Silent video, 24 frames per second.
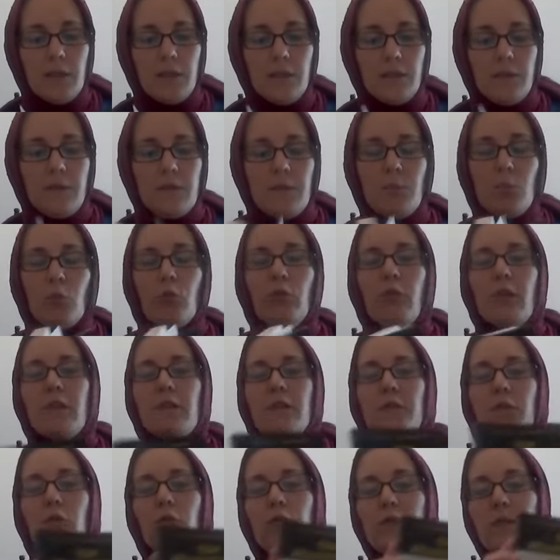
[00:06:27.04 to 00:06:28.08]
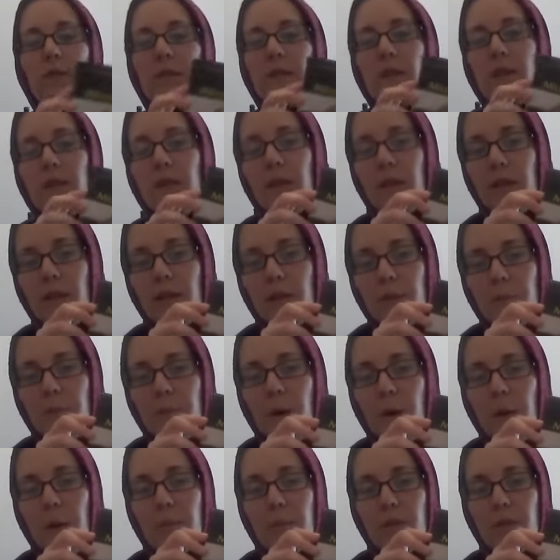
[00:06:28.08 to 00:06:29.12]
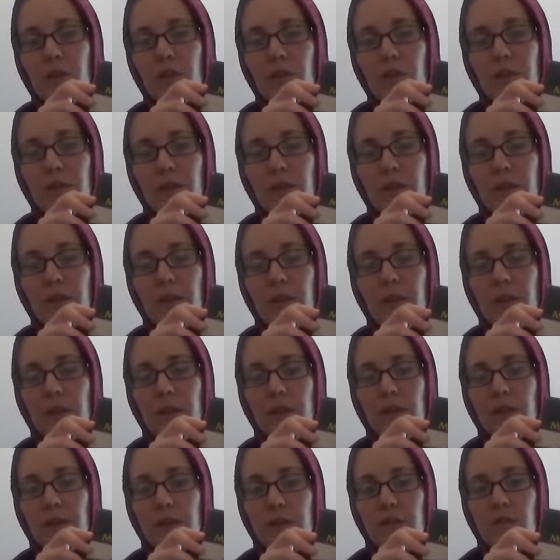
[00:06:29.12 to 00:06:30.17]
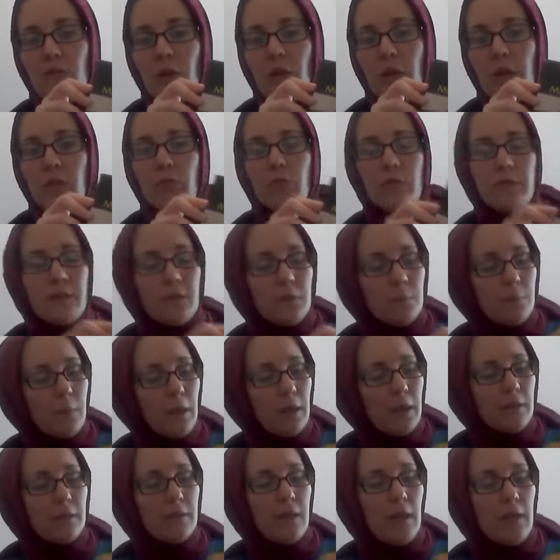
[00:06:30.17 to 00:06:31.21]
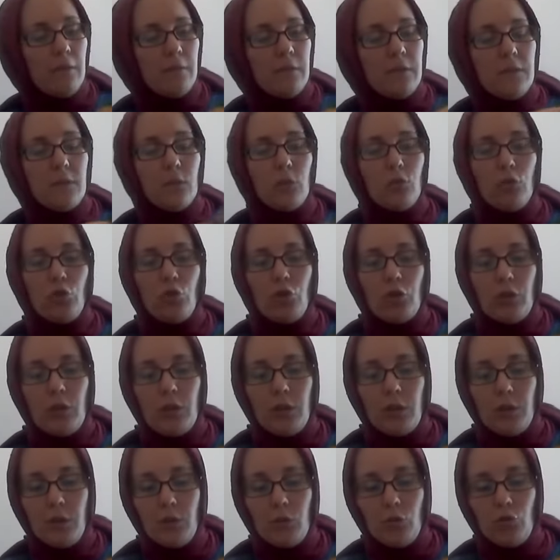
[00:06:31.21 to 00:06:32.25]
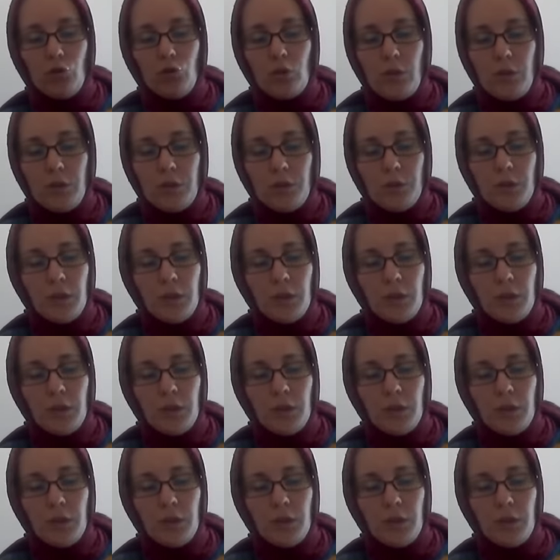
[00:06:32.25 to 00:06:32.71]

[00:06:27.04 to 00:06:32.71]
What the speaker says: this book was firstly published in Israel, written by David Kushner.